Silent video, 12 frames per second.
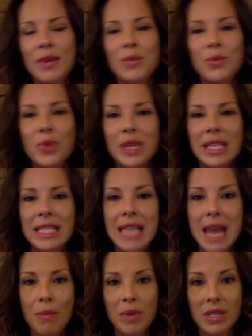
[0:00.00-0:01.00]
Really
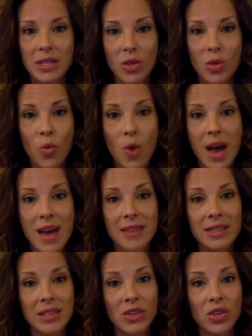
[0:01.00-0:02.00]
tap into the wise
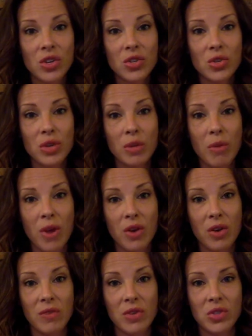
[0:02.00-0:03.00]
and nurturing part
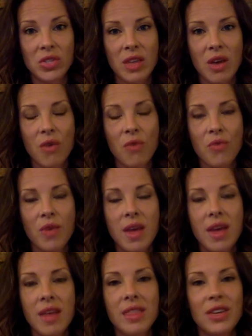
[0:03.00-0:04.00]
of yourself
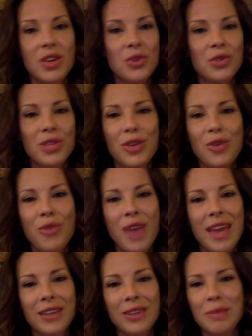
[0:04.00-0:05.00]
that knows that you've
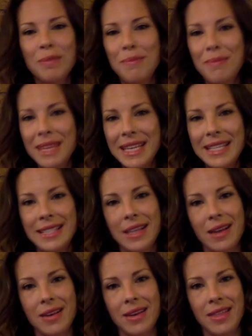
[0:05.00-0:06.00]
handled many
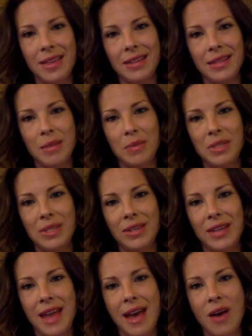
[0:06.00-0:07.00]
scary things up until
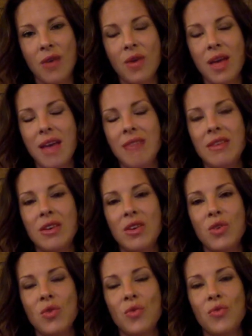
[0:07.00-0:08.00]
now, and that you've